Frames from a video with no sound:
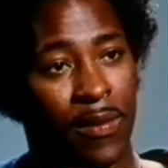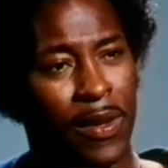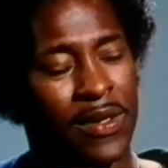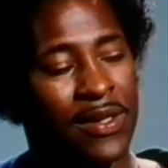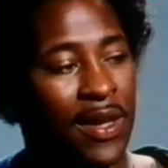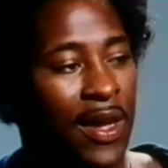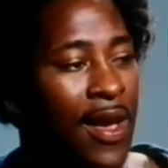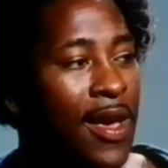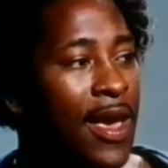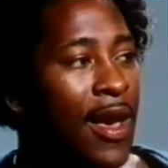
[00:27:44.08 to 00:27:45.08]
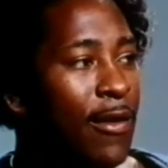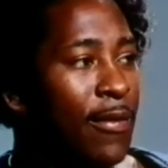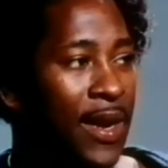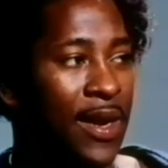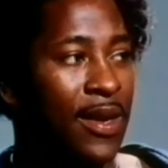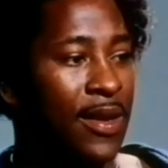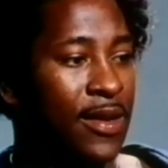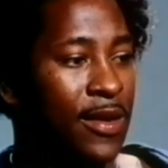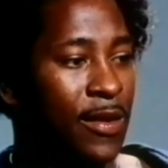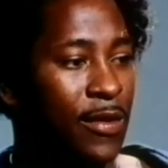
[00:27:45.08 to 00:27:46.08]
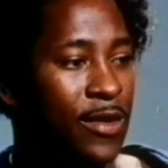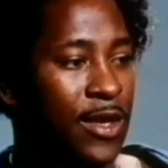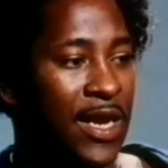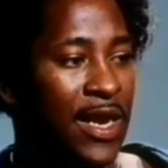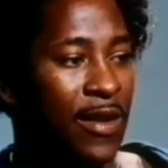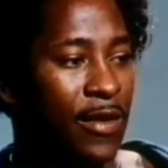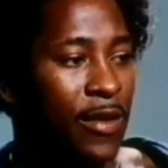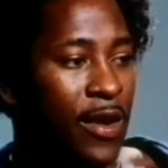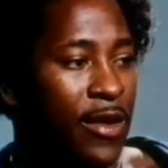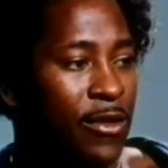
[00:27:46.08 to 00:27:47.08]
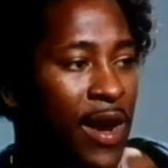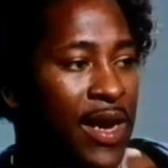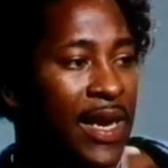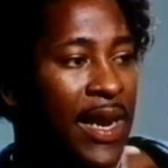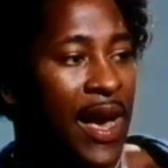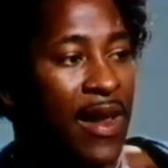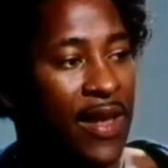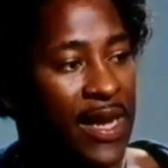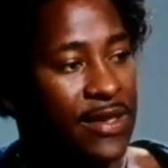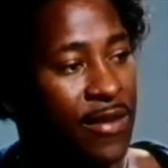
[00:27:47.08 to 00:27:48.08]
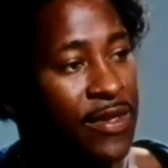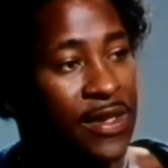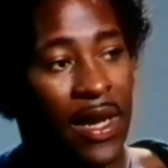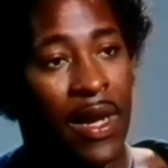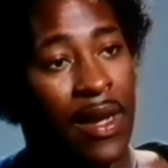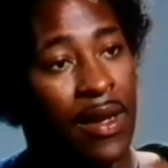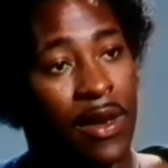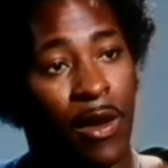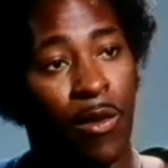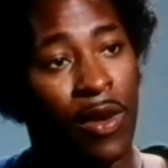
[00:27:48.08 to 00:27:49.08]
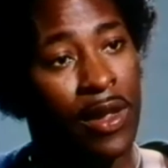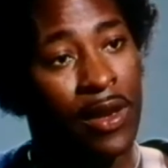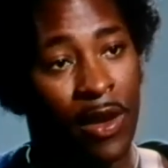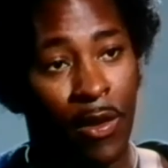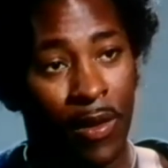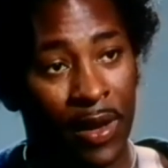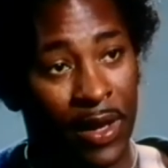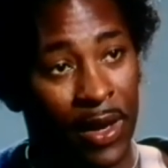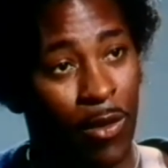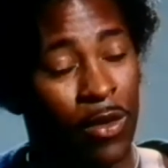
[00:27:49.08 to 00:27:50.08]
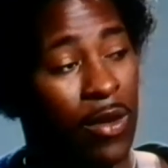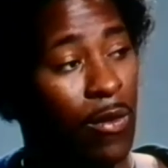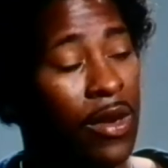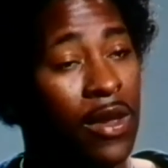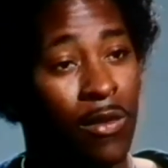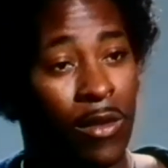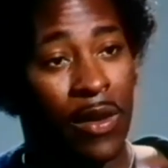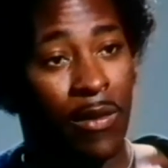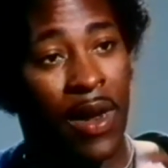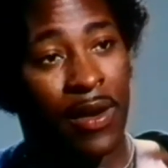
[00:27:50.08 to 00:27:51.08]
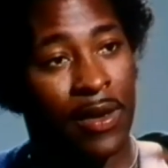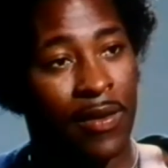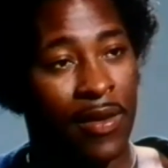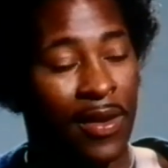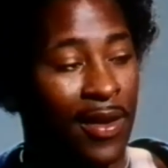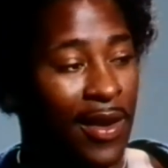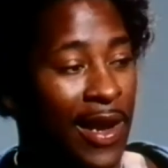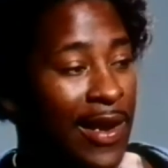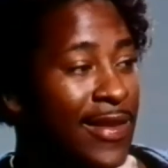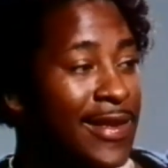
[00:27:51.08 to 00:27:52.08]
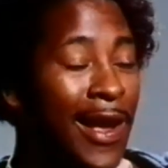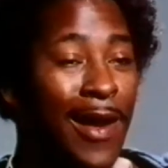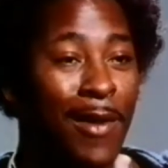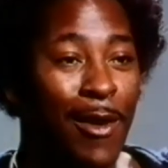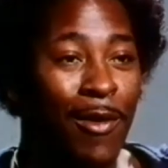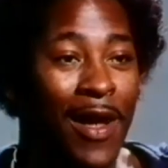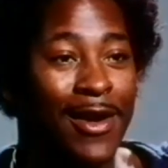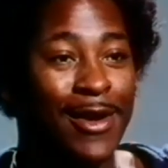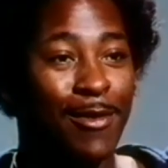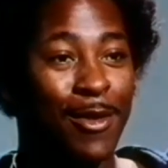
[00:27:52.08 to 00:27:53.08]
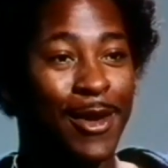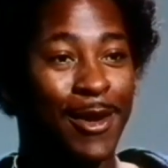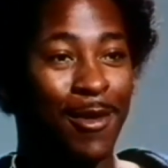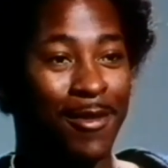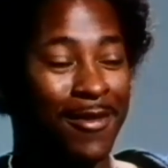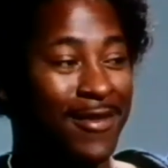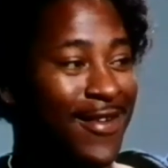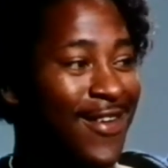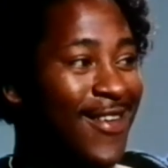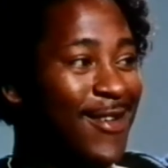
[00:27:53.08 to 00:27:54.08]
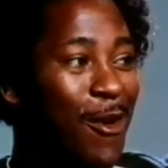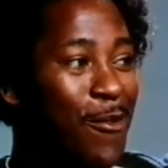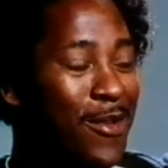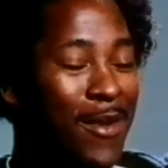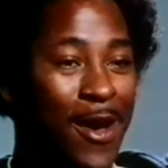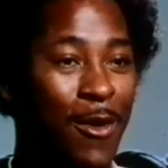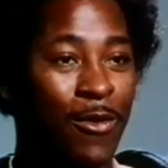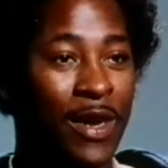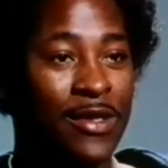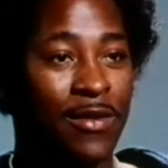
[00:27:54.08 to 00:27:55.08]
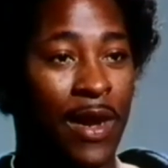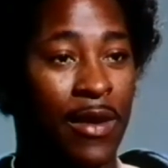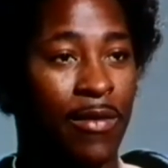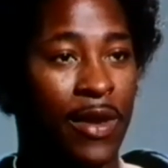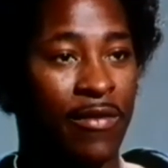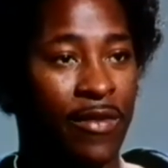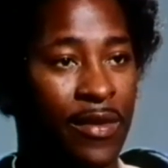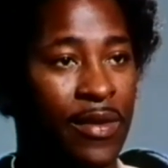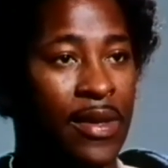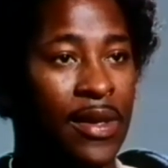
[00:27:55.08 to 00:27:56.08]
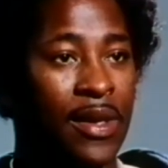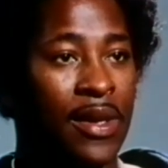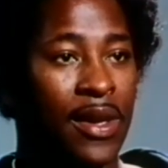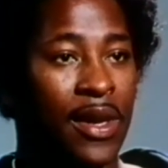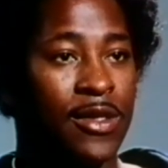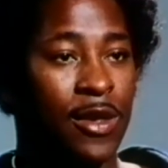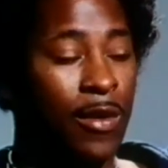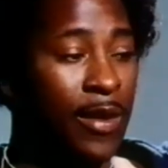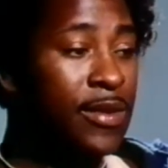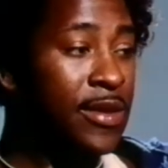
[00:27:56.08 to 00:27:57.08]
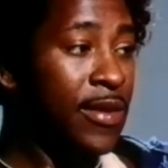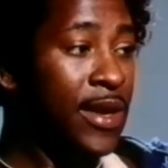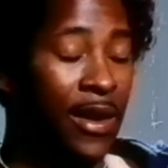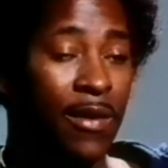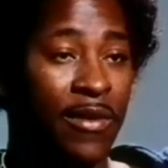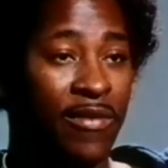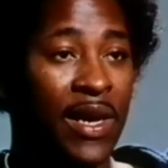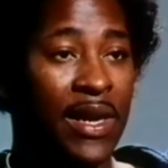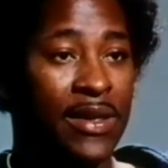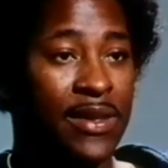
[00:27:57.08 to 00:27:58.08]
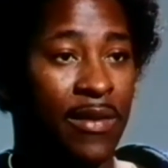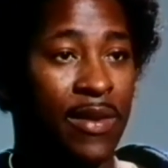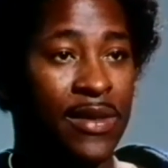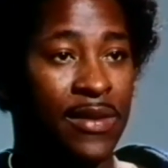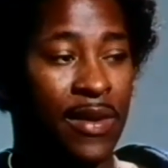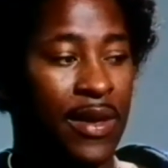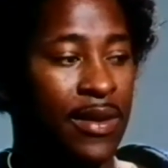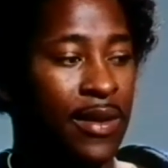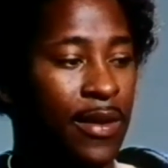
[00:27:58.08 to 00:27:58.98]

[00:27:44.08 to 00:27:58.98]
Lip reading: Because he helped me to try to get out of that stuff. He's saying, hey, what are you doing? What do you really want to do? And at the time, I wanted to, to open my own restaurant or whatever. And so he was going to help me finance that restaurant,